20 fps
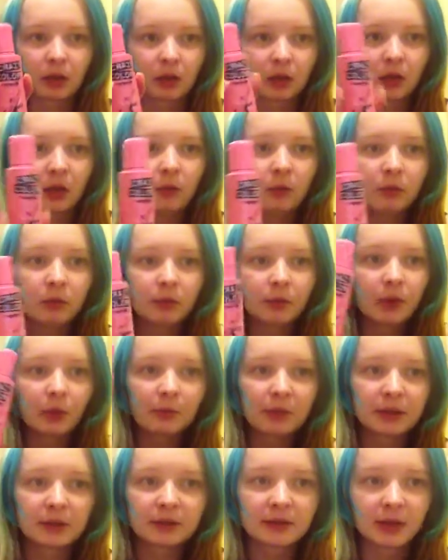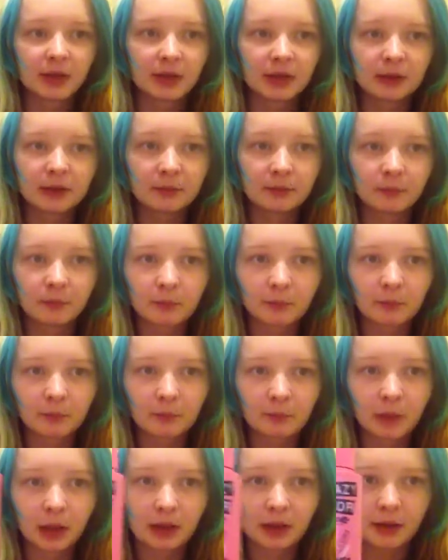I will not be dyeing
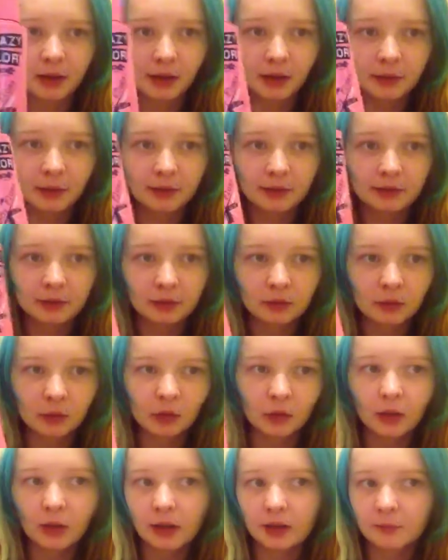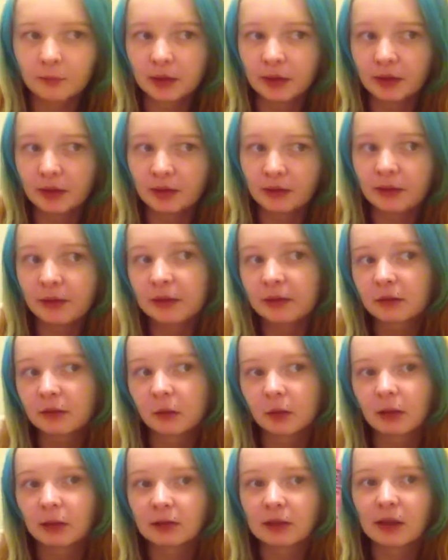my hair, this whole head of my hair, this
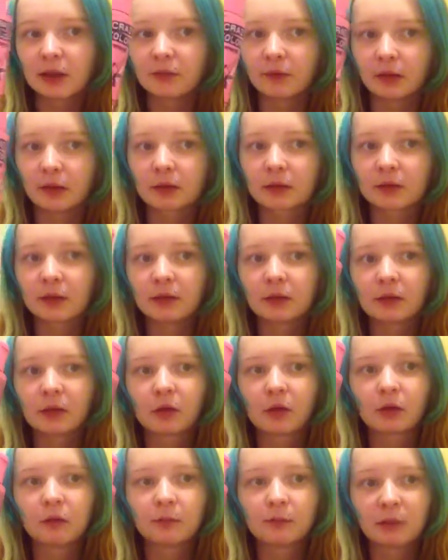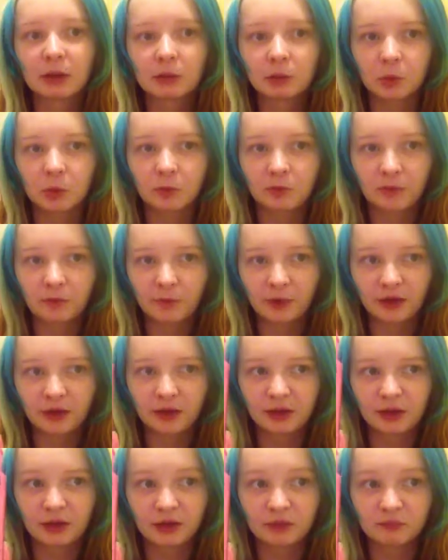colour ever, because I know it will
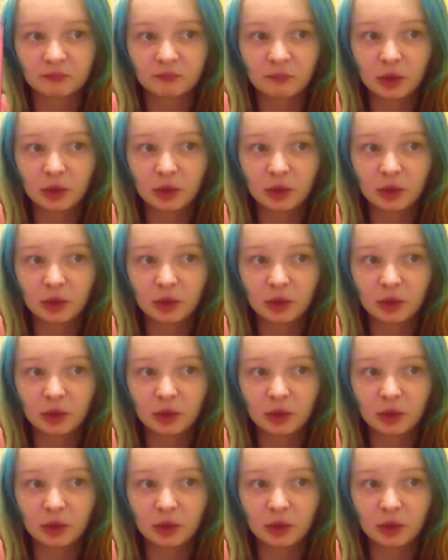fade.